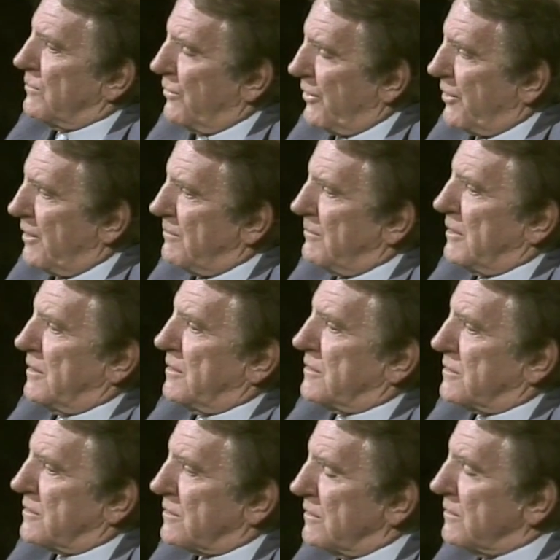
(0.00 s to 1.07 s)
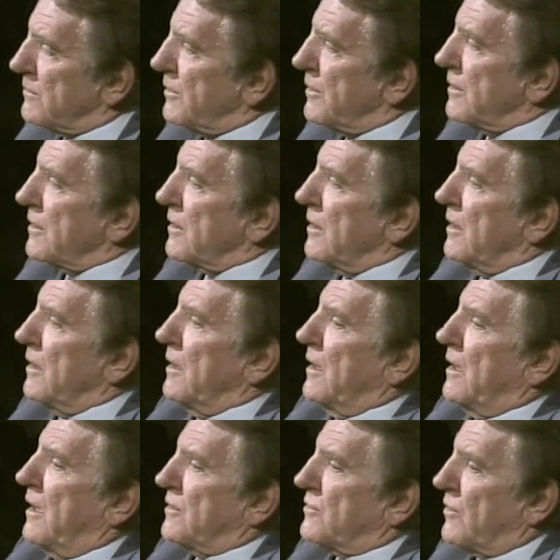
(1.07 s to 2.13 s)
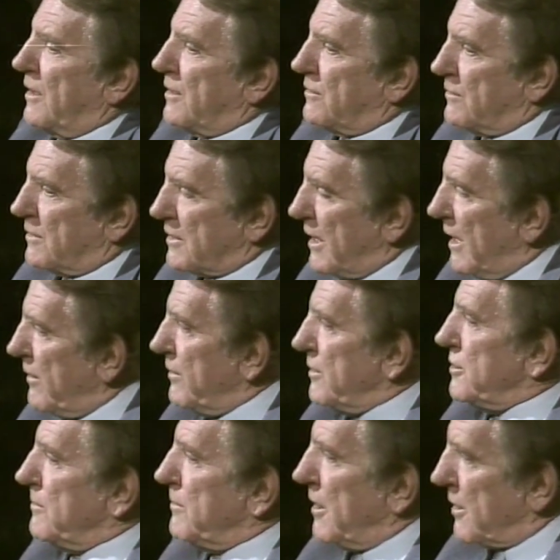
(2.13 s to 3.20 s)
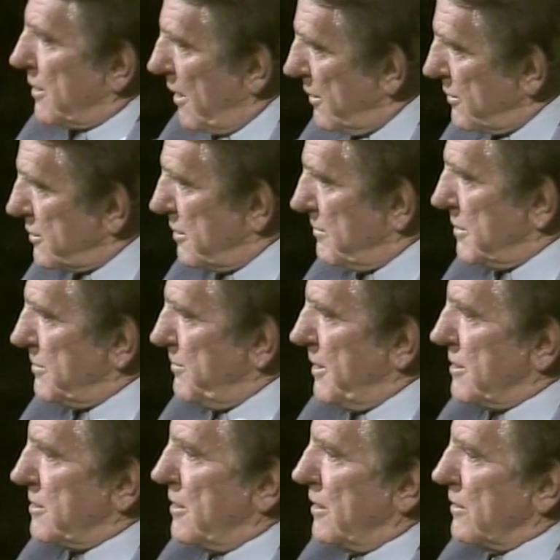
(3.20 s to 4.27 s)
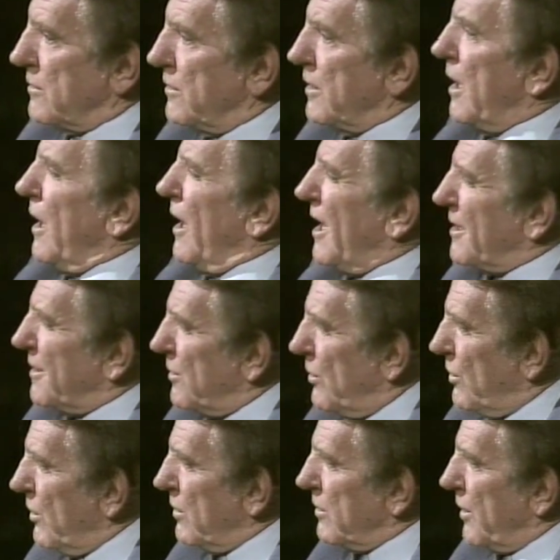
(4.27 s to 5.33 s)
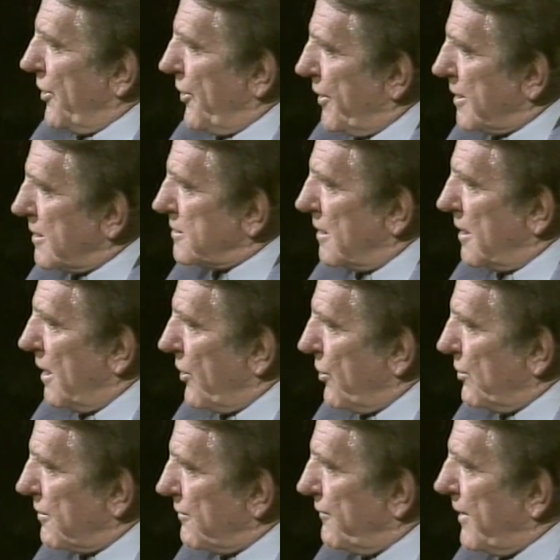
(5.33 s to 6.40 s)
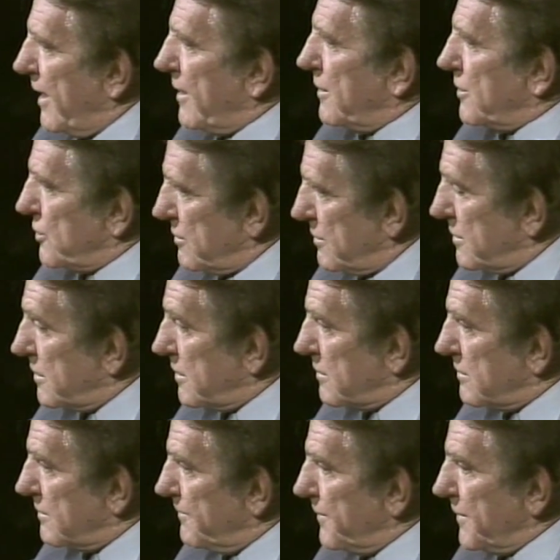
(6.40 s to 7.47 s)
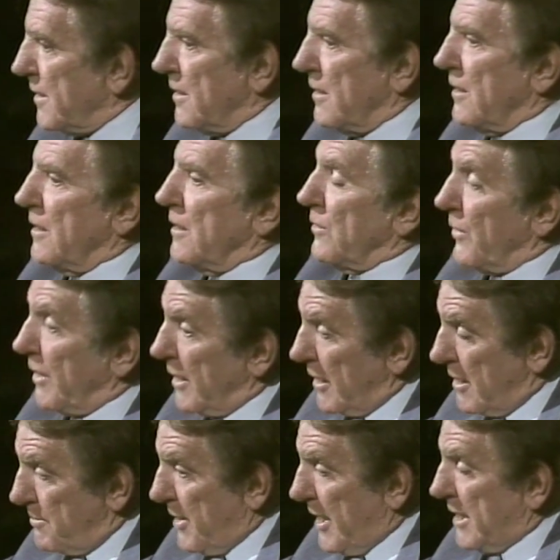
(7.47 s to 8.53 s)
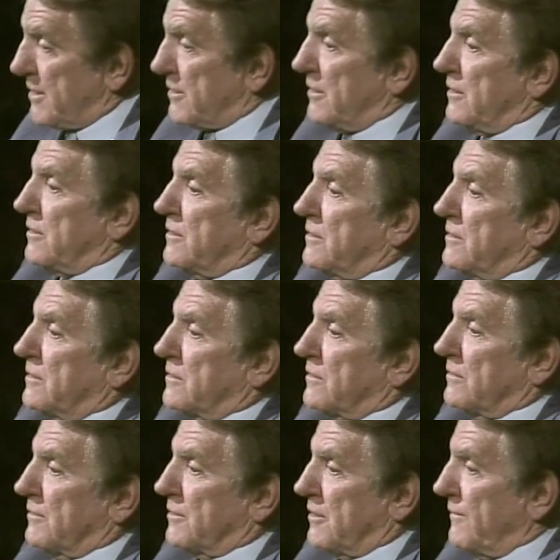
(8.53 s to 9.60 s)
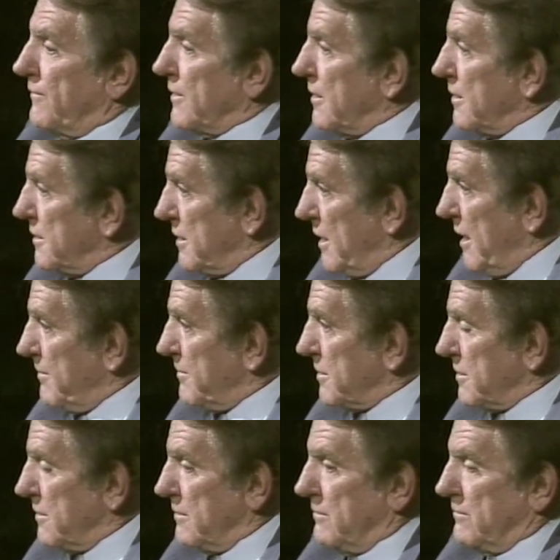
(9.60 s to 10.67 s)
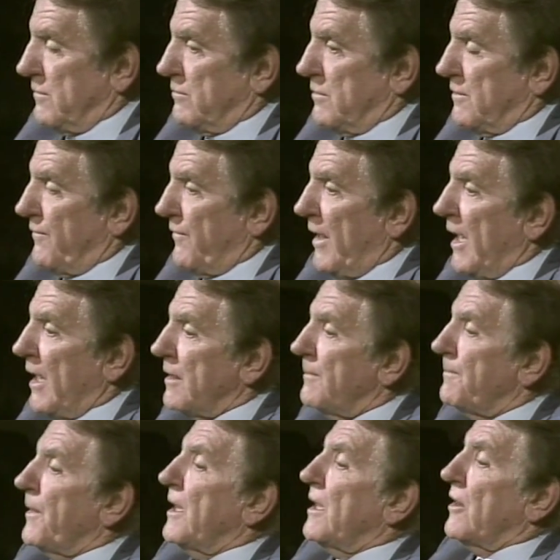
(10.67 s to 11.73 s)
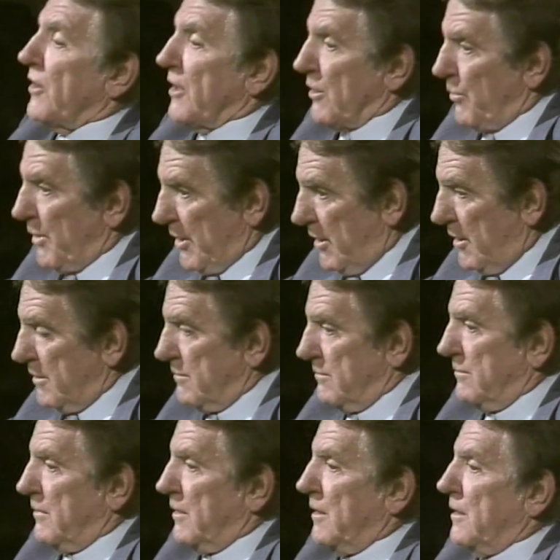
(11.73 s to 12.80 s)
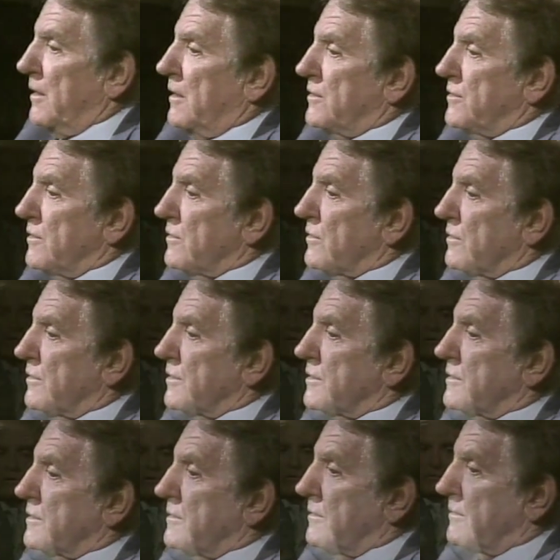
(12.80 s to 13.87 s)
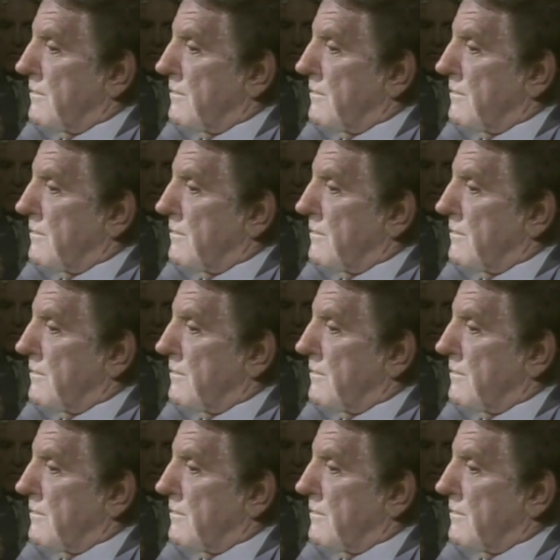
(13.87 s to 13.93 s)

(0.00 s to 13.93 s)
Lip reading: with him in his schoolwork. I tried to encourage him. I coached him as best I could. I did all the things that I thought a father should do. Well, he passed his school certificate exams, which was fine. Then he went on, in due course,